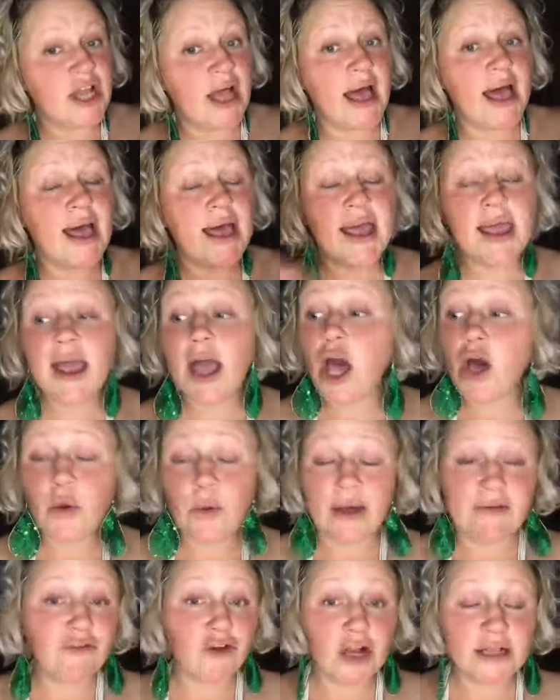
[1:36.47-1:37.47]

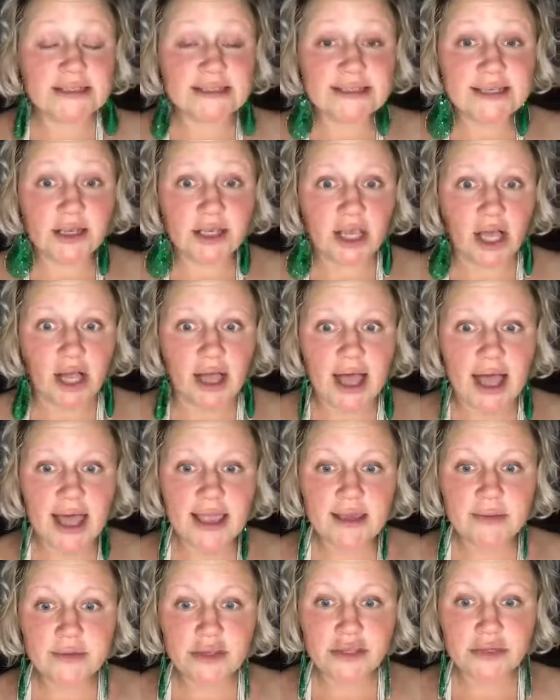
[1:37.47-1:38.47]
I forgot to tell y'all, I
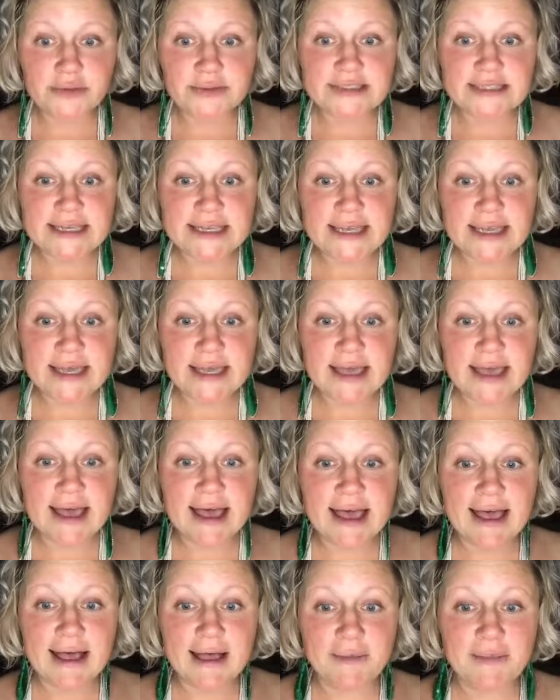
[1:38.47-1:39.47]
am using,
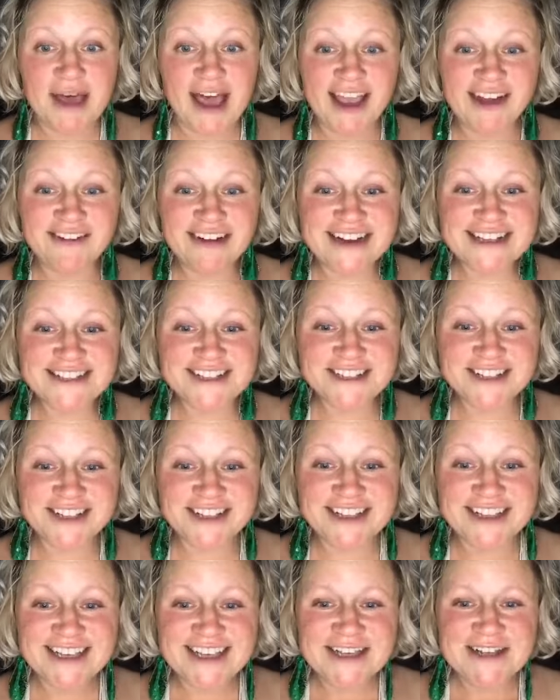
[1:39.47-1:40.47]
hi
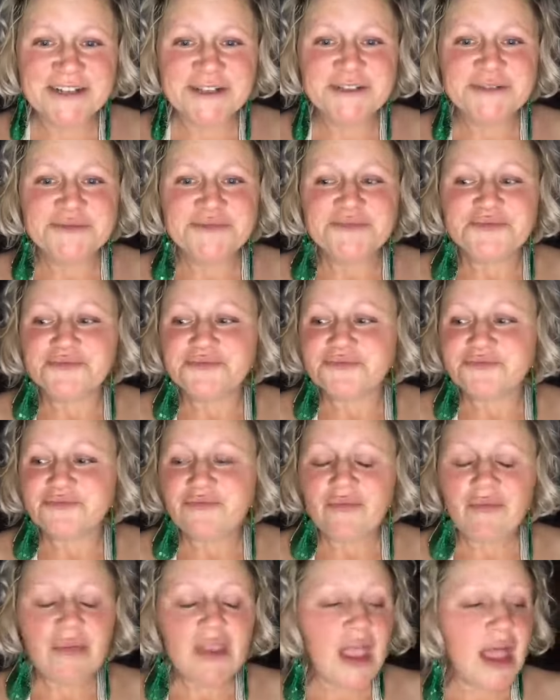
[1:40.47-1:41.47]
Rachel.
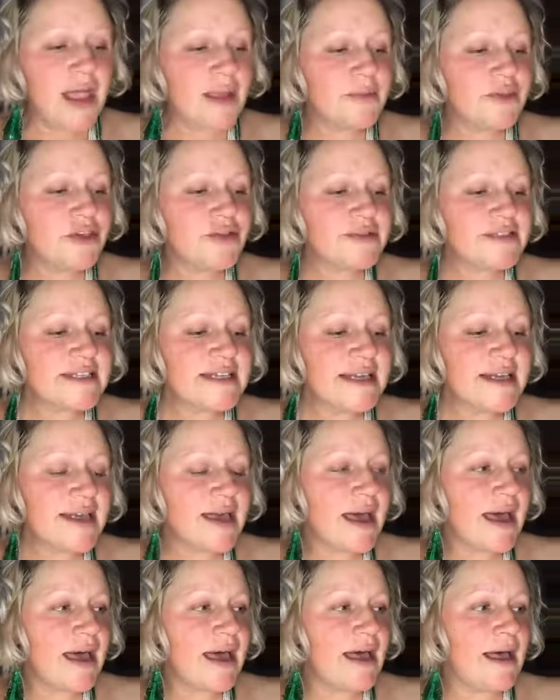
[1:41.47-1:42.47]
I'm using
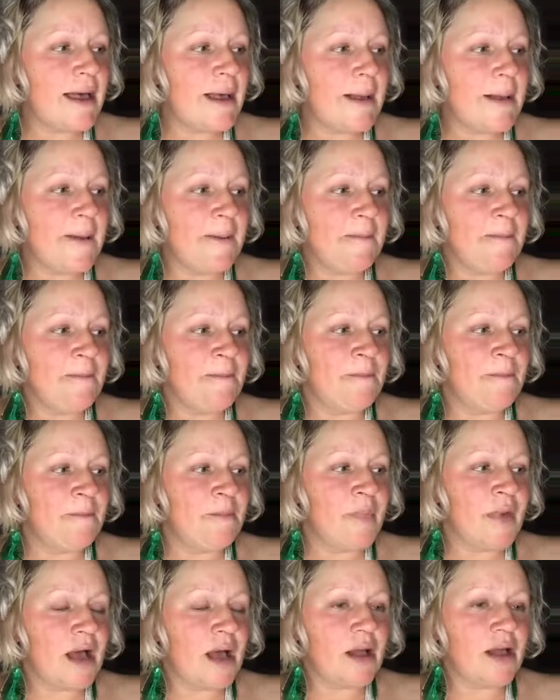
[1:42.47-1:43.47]

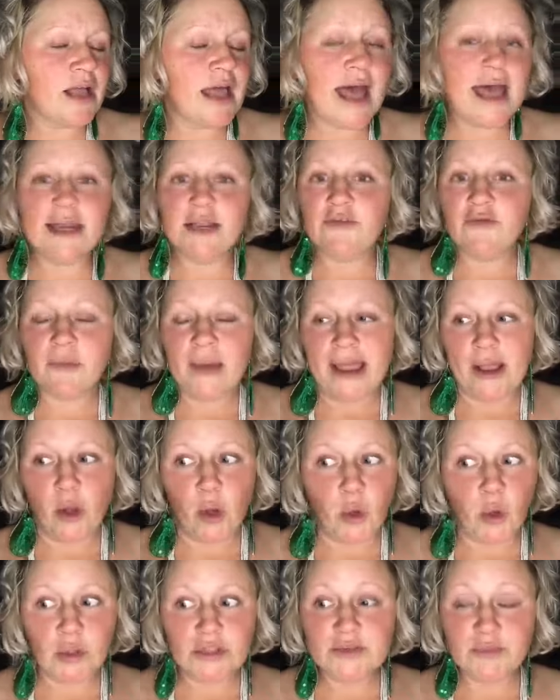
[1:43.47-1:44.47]
kind of my
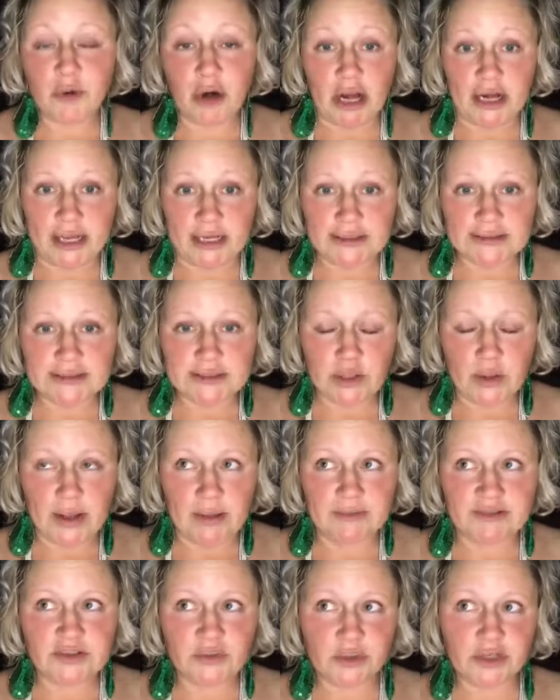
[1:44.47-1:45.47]
old products. So I'm
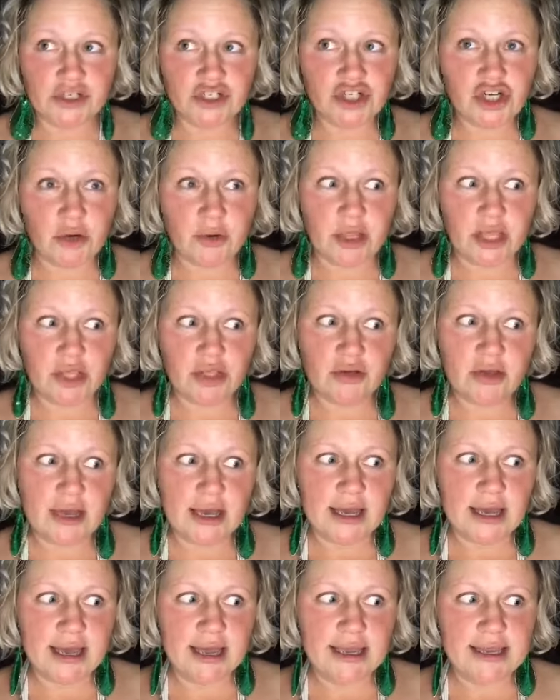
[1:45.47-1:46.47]
sort of showing you
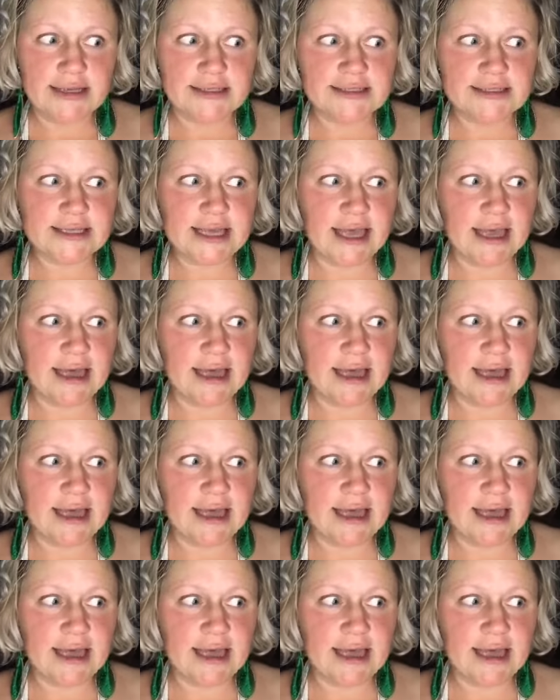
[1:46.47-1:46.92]
guys